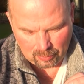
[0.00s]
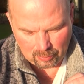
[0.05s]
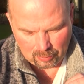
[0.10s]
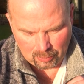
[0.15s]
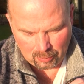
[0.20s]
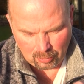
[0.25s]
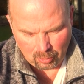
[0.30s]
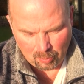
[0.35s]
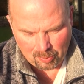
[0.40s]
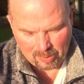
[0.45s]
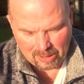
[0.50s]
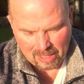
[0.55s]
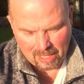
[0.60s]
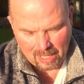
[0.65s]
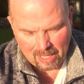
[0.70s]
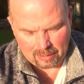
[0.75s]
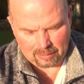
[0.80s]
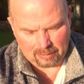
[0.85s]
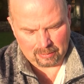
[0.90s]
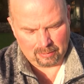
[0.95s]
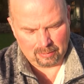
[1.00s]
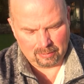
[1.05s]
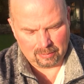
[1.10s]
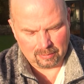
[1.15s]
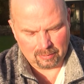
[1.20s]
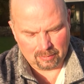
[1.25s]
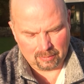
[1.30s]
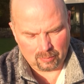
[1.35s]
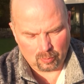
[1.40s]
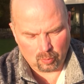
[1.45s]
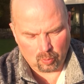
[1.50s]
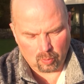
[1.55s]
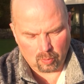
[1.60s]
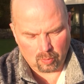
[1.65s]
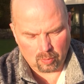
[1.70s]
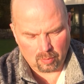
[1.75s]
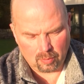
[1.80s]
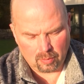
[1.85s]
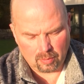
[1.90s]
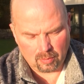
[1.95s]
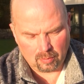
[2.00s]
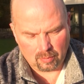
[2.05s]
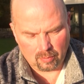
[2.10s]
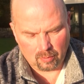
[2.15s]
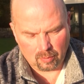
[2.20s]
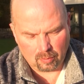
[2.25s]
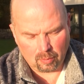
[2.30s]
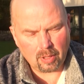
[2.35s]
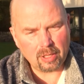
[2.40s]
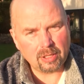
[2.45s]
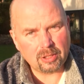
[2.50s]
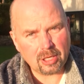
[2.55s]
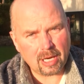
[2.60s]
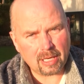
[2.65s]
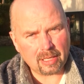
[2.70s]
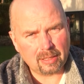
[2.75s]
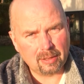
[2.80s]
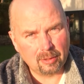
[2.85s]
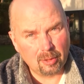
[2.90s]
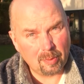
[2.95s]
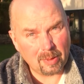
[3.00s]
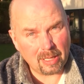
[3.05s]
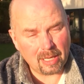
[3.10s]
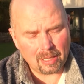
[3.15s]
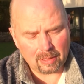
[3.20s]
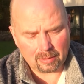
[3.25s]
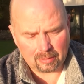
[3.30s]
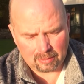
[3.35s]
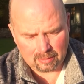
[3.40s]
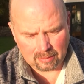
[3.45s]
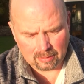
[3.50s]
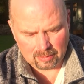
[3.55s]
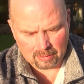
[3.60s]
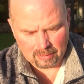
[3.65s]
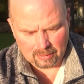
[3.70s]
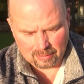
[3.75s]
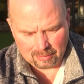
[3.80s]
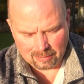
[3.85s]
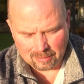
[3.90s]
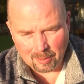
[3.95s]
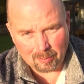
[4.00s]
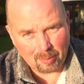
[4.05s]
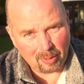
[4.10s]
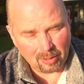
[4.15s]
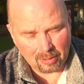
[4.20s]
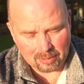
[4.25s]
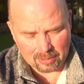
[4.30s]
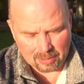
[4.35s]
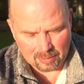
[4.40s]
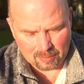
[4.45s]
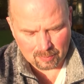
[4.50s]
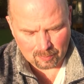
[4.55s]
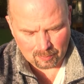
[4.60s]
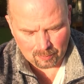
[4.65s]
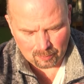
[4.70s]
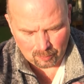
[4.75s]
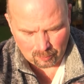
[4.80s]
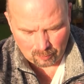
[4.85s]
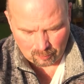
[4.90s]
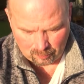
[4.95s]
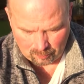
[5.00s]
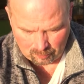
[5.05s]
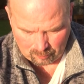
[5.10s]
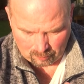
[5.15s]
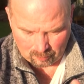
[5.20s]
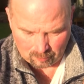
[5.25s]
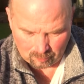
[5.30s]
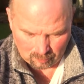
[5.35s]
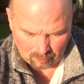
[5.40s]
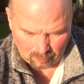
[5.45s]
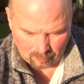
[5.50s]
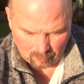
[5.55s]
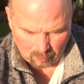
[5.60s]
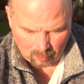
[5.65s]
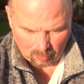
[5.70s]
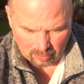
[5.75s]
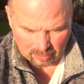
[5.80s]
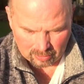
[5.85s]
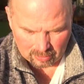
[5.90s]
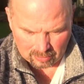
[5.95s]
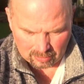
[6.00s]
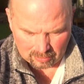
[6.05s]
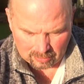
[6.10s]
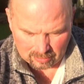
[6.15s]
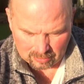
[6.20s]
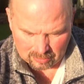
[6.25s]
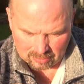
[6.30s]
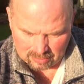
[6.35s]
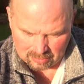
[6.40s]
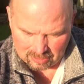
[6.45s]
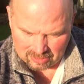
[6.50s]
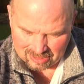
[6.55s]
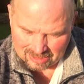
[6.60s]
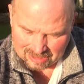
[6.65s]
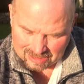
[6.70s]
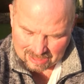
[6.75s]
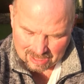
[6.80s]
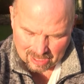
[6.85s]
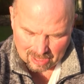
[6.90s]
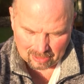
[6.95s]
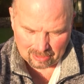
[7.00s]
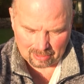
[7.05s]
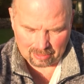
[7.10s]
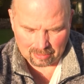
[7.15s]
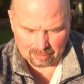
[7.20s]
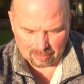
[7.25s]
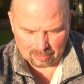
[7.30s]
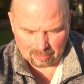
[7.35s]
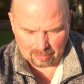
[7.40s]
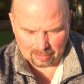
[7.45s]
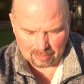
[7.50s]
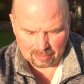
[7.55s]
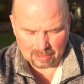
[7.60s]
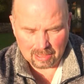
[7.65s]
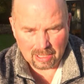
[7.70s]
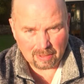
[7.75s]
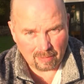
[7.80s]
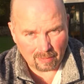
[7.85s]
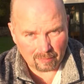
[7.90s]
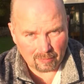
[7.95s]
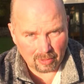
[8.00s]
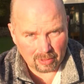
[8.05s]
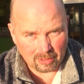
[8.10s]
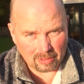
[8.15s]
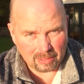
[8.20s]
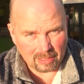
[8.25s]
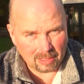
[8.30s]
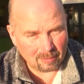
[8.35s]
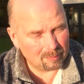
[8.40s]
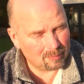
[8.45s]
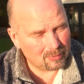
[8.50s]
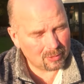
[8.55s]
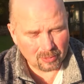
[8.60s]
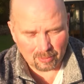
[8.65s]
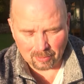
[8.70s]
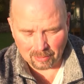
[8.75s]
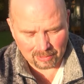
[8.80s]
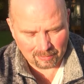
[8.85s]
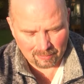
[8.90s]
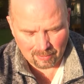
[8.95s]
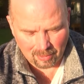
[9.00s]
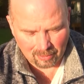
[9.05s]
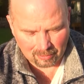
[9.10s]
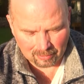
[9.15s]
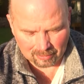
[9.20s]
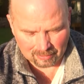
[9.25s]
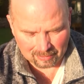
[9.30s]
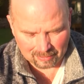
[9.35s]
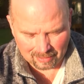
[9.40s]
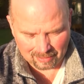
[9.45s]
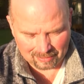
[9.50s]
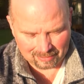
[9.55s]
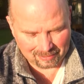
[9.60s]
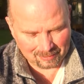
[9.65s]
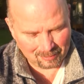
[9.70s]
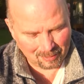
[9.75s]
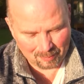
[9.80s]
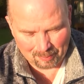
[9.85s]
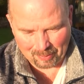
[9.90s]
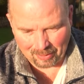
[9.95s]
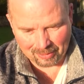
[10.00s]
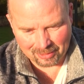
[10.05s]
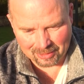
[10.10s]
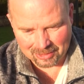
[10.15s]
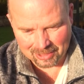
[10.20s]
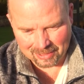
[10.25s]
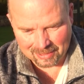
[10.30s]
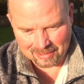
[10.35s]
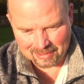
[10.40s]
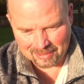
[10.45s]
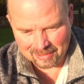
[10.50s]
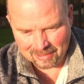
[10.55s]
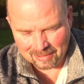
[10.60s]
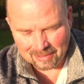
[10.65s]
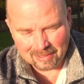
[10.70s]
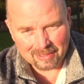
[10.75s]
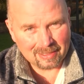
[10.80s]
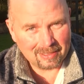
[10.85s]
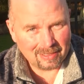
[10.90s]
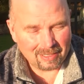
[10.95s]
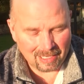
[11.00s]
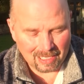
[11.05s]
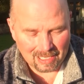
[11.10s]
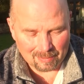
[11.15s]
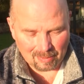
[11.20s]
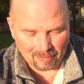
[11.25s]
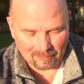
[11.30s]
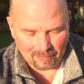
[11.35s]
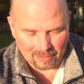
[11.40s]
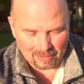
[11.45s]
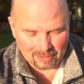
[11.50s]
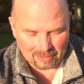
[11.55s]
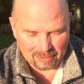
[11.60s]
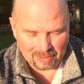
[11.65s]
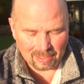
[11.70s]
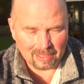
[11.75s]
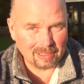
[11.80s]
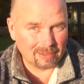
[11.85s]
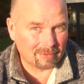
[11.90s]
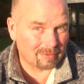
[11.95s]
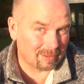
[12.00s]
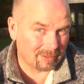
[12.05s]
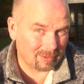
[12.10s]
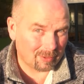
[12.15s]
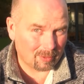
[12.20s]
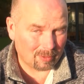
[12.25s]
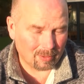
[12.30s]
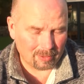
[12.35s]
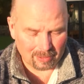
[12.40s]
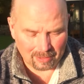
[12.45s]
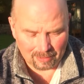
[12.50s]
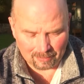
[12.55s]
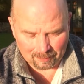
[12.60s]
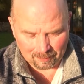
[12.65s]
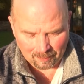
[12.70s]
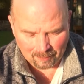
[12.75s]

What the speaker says: Lubian? Wojciech Lubian? Apologies, Wojciech, if I've got your name totally wrong. I do apologise. I am a very ignorant northerner.